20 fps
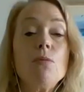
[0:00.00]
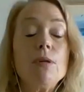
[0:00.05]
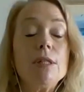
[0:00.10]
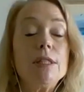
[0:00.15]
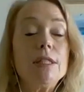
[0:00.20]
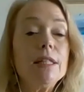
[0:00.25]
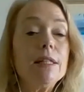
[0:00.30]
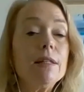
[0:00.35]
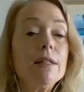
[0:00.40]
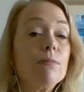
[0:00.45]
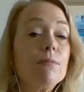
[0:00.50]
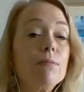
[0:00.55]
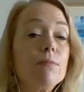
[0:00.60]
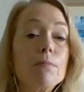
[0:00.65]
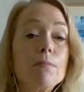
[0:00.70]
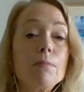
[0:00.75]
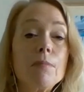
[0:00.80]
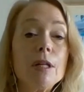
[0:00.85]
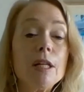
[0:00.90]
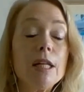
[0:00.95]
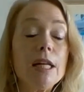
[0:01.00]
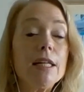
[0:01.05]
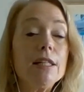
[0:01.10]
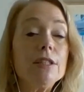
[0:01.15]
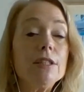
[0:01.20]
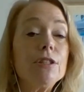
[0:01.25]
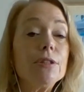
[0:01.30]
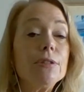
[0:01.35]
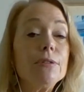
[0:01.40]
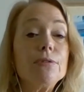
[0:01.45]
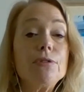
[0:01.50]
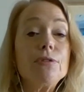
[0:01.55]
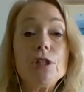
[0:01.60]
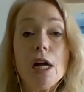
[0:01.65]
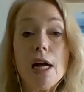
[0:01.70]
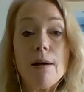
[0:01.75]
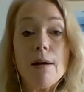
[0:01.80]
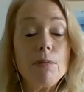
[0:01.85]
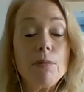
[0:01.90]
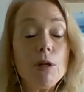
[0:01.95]
We see it related to
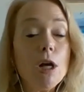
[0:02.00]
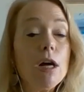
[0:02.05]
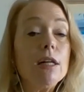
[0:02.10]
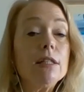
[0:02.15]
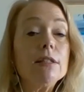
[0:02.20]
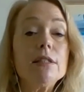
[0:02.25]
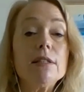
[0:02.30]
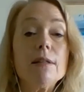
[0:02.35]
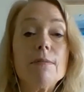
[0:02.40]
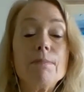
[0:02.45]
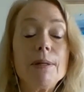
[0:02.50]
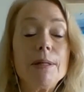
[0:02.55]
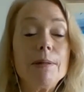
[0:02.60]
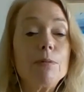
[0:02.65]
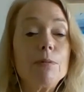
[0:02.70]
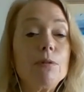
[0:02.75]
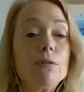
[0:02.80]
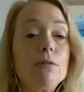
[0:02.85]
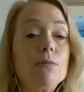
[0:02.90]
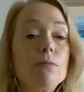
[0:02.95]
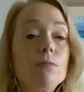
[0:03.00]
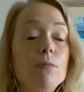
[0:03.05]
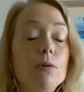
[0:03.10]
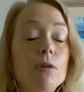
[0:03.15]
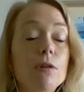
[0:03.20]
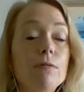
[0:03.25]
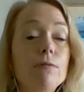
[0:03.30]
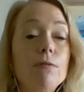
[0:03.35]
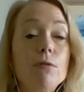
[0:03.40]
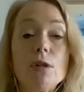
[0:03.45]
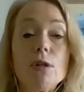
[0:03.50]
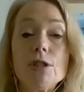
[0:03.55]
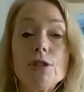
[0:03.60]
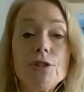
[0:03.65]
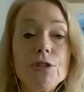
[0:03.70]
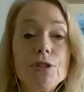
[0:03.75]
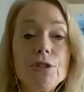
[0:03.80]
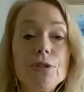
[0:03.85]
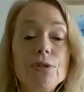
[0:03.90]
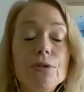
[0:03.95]
job loss. Some people were
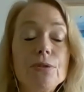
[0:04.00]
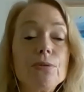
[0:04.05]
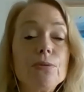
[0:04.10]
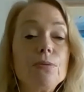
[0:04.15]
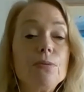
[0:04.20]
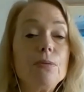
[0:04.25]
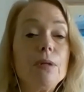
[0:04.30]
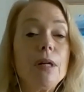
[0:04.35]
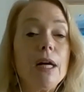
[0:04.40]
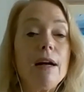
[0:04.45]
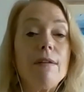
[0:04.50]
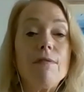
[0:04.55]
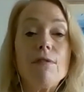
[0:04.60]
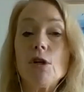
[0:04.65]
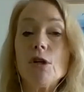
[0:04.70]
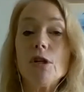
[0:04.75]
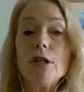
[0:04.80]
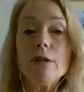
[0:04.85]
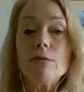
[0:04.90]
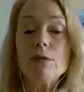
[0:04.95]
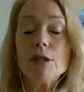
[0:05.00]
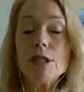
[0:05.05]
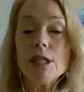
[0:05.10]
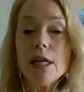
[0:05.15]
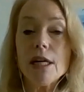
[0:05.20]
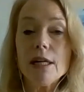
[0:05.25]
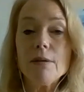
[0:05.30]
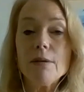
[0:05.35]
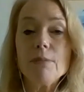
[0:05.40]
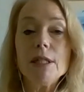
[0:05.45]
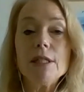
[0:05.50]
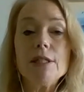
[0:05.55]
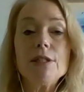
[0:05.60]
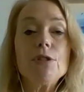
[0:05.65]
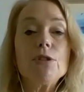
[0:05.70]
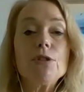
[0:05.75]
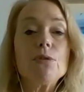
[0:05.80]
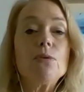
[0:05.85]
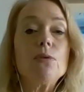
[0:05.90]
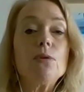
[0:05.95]
forced to have early retirement
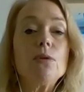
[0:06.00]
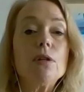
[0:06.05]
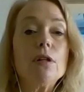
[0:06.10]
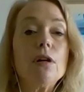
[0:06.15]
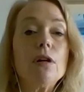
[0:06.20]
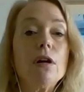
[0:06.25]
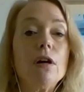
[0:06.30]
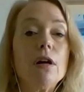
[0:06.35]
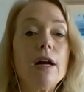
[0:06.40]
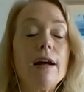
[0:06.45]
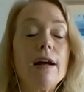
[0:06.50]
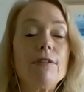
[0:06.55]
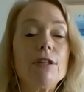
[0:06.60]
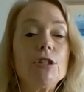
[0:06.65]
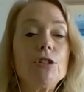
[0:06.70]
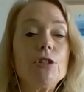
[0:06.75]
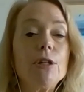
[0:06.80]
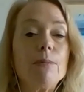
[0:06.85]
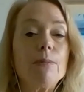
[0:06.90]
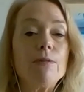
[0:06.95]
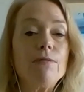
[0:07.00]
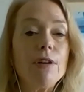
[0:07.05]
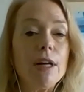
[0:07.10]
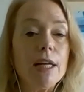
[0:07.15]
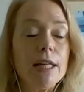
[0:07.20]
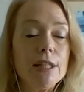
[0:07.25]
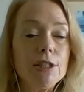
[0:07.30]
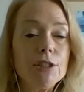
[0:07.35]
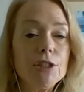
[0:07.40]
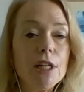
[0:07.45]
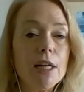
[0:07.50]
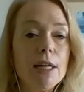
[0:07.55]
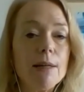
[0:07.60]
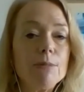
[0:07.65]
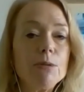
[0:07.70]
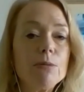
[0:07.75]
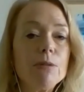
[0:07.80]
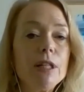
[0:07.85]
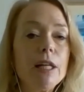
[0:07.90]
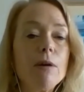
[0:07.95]
or are having trouble finding
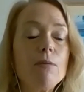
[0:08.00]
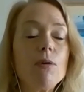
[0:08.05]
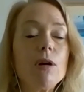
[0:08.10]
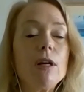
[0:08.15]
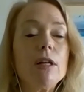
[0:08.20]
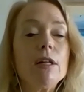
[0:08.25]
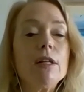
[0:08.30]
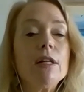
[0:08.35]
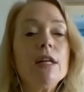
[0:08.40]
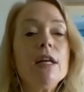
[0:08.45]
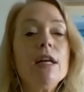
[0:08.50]
jobs when they want.